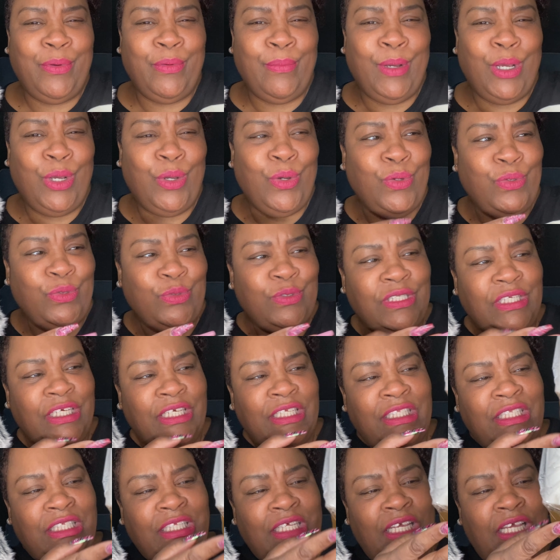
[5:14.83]
bowls
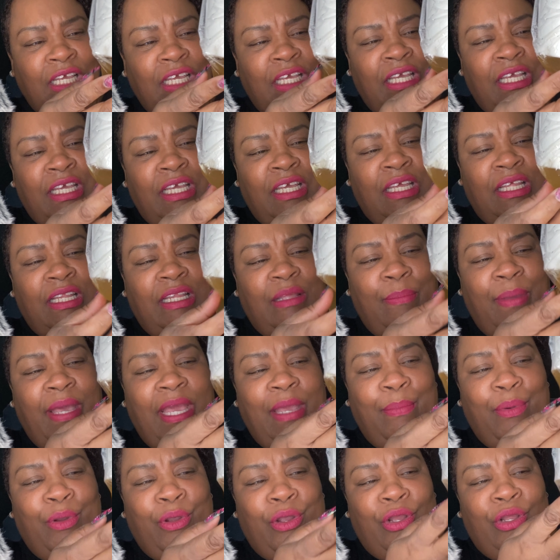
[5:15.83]
because the
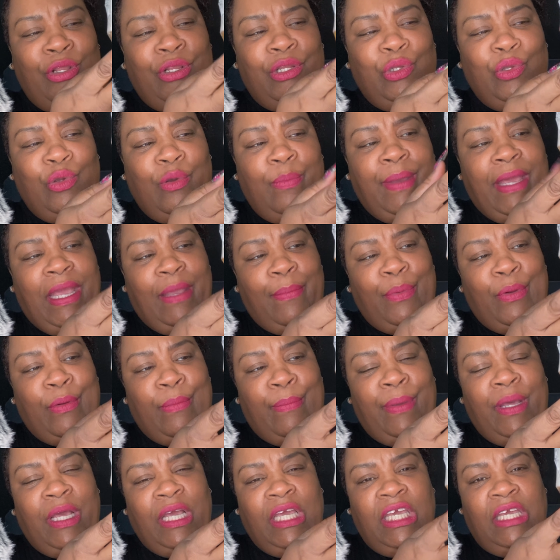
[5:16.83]
paper little paper
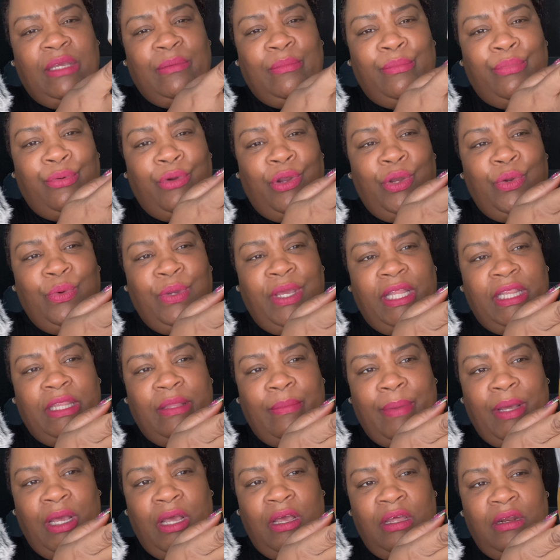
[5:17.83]
bucket broke at the
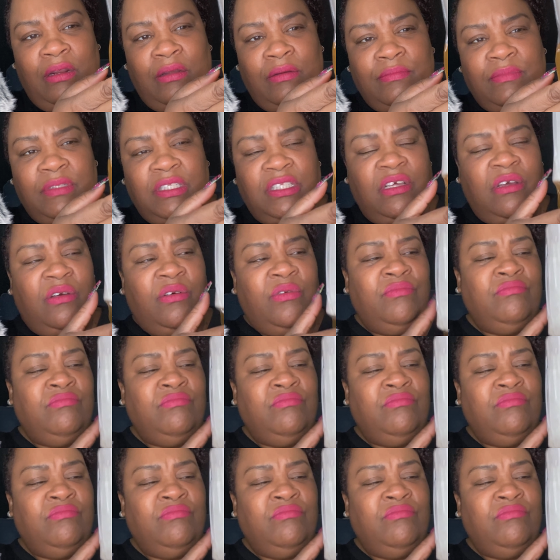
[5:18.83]
bottom so